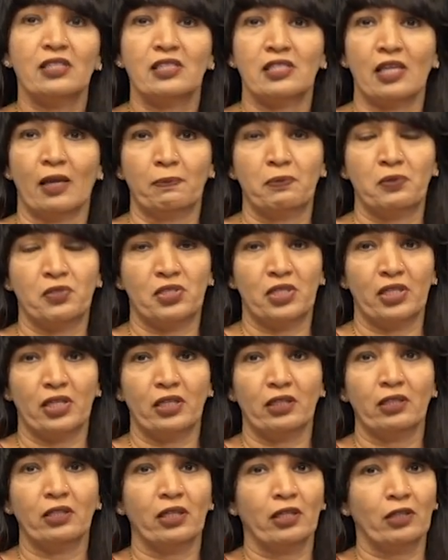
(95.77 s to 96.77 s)

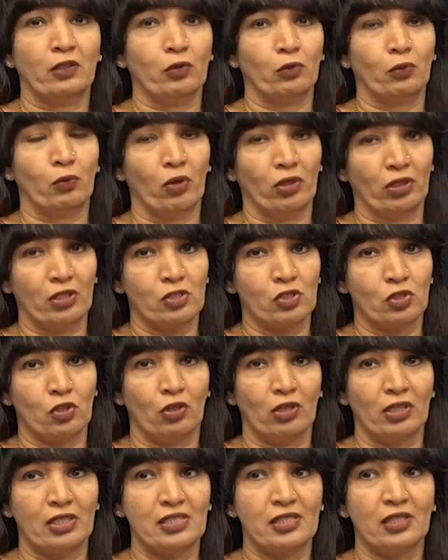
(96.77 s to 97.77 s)
substrate into what is
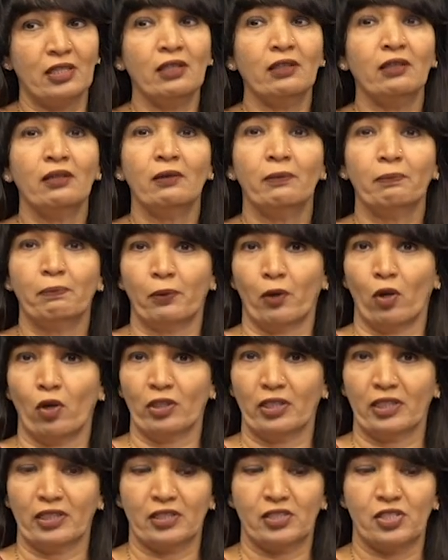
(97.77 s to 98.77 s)
called as a
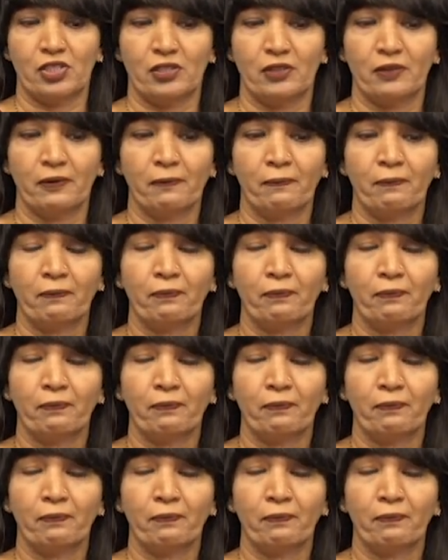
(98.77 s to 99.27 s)
product.